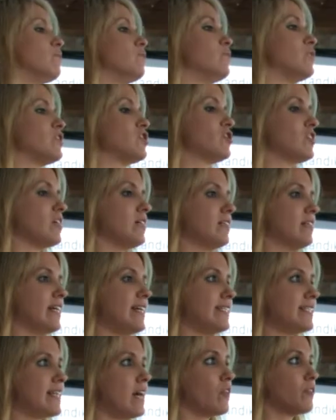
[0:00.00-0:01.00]
which
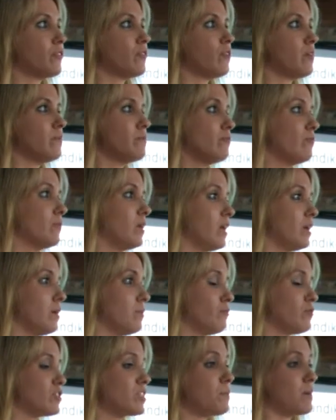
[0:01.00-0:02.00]
lays out the
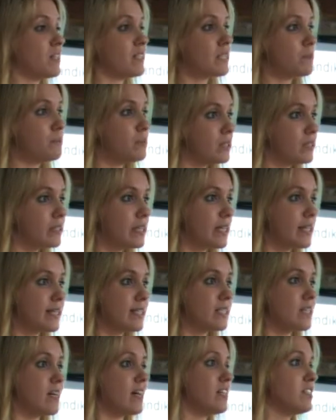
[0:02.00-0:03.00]

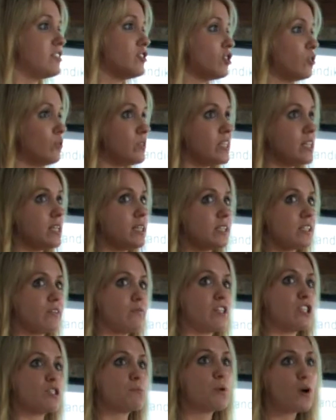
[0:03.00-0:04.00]
responsibilities and duties of
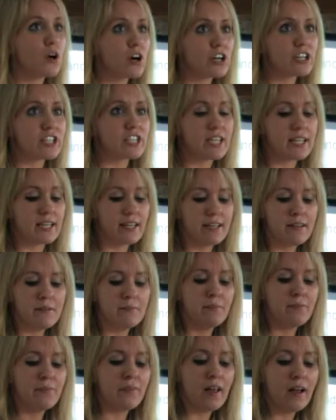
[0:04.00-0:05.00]
each party,
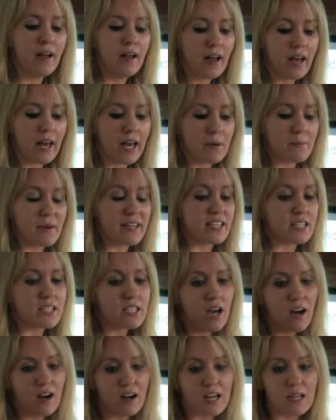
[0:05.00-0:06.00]
and a
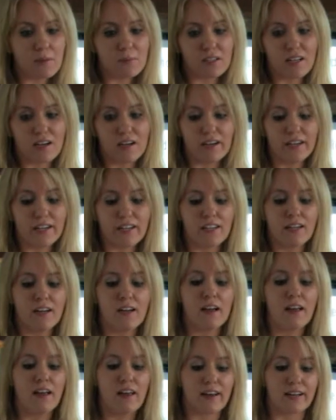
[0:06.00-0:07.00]
timeline
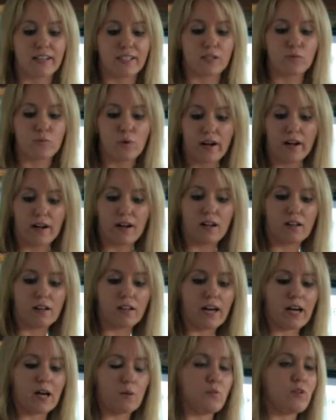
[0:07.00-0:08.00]
as well,
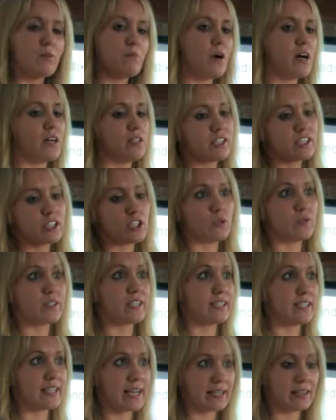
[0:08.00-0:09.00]
with milestones
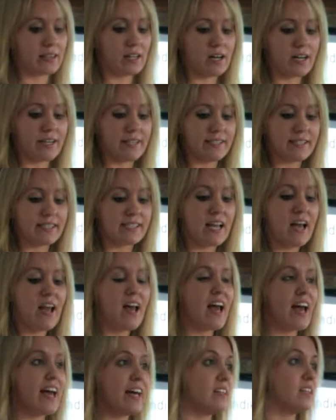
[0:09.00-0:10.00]
and deadlines.
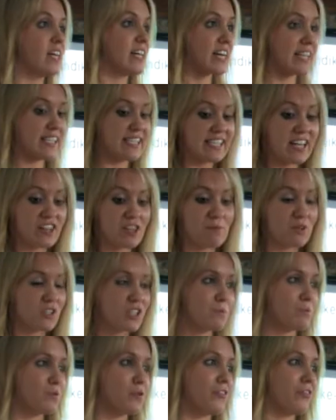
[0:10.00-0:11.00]
And like I said, the
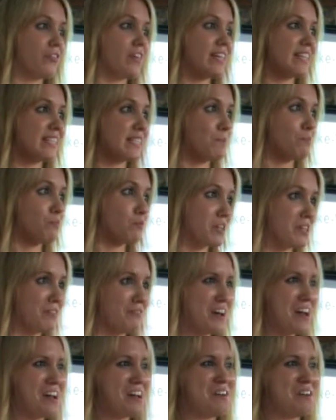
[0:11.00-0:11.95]
most important thing is the brief,